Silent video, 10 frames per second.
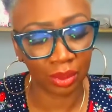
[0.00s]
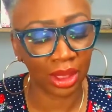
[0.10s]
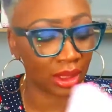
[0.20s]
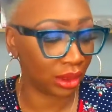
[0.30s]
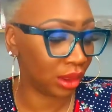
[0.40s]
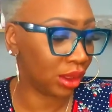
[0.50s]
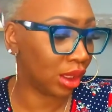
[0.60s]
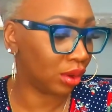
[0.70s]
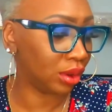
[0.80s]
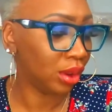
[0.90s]
They
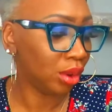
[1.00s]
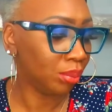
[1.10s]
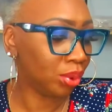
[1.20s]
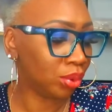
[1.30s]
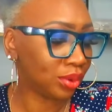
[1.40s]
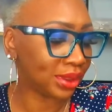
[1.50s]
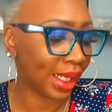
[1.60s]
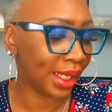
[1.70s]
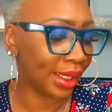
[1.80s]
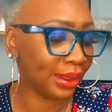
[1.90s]
call it
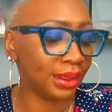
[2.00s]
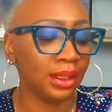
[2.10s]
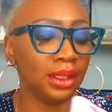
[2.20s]
poolside.